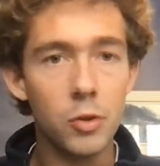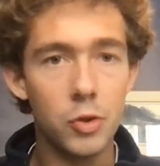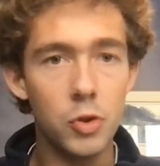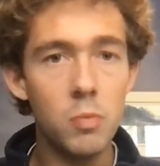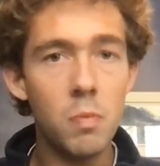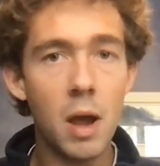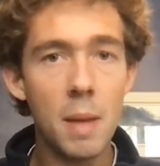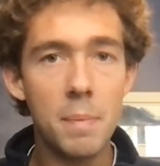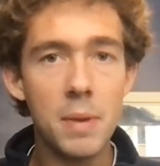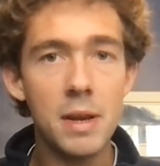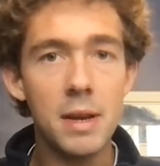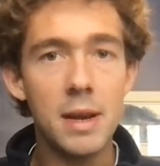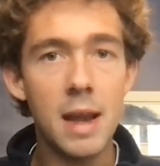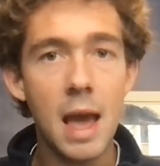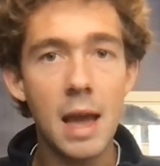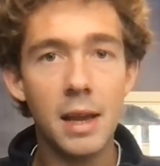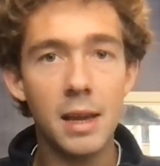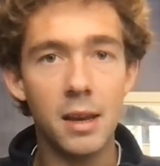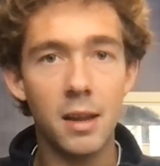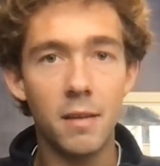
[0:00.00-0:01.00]
you might be
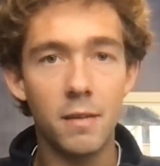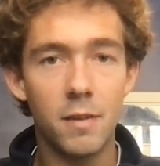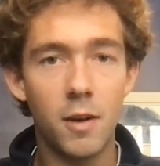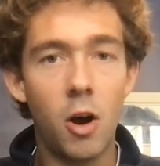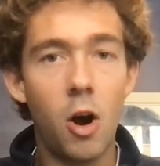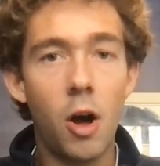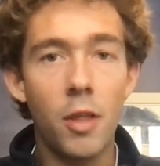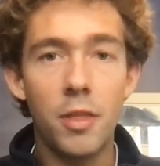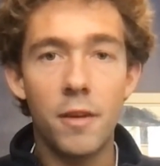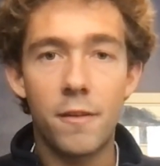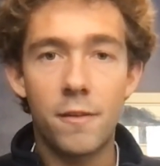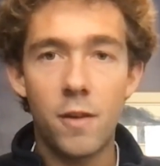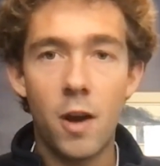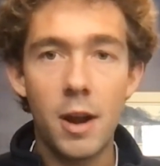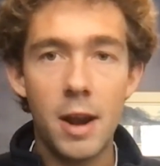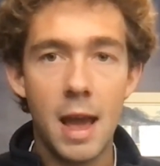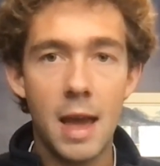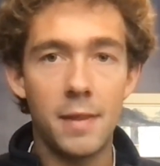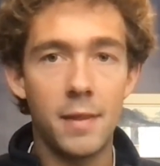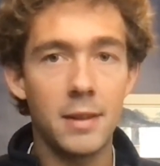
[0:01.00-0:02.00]
negative on the
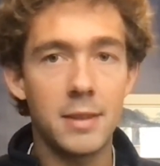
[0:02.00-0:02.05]
front end.